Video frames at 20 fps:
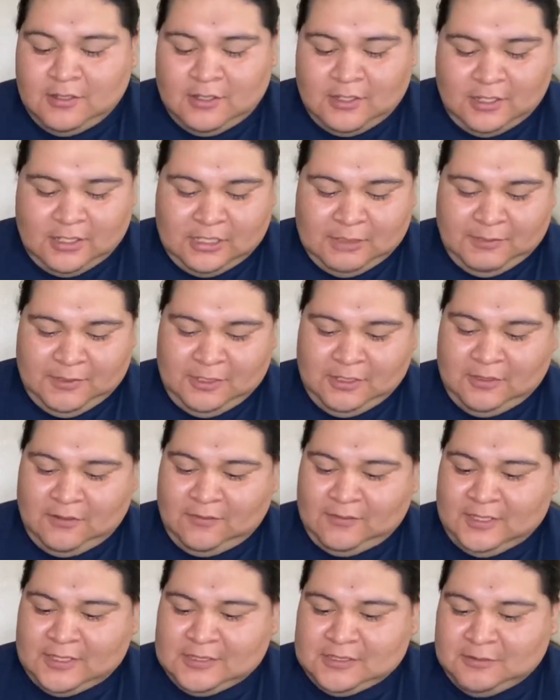And let me know if
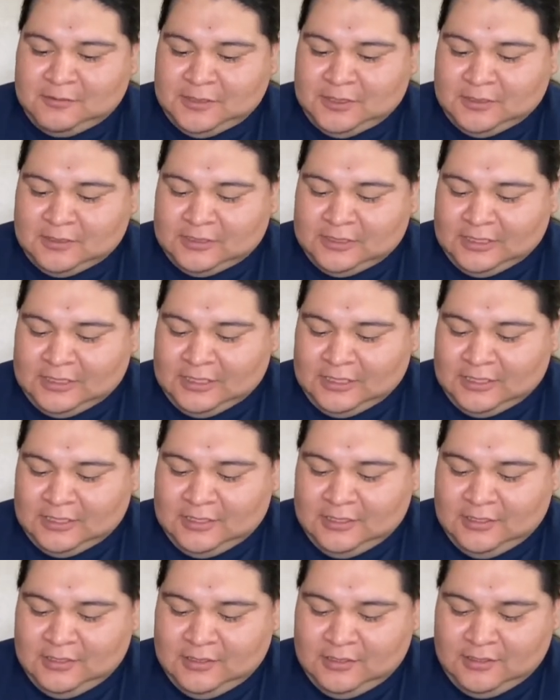that's a real thing,
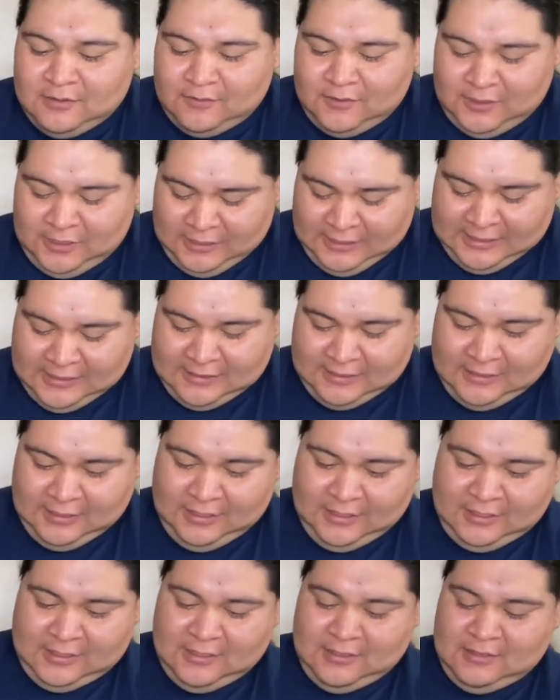if you guys
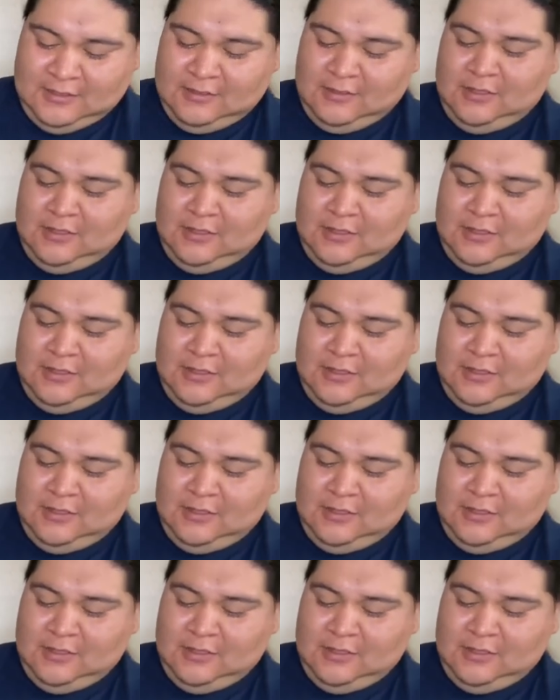think.